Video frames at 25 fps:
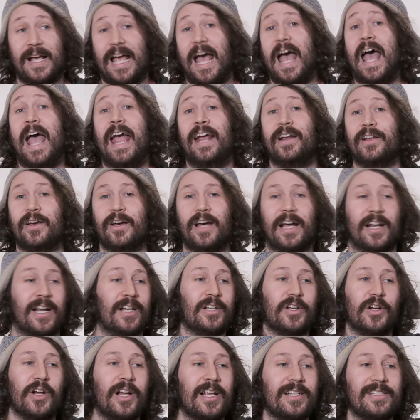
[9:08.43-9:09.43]
I hate her and I
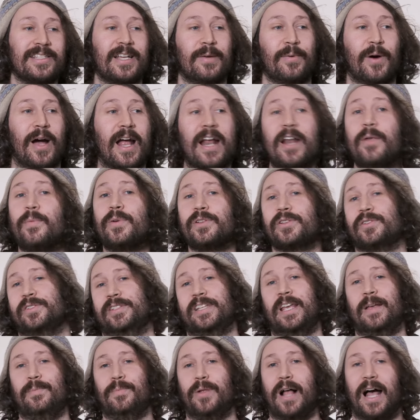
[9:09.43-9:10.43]
don't understand why anyone's on
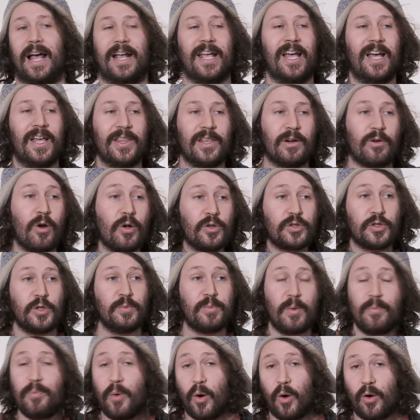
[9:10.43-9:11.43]
Team Black. They're all
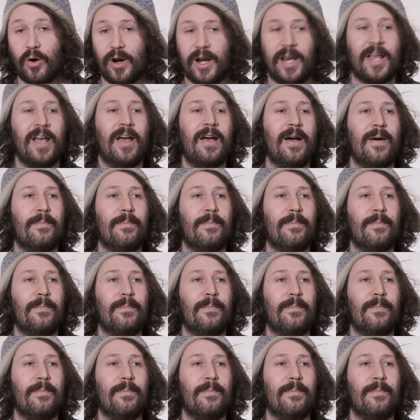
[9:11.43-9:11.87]
super boring.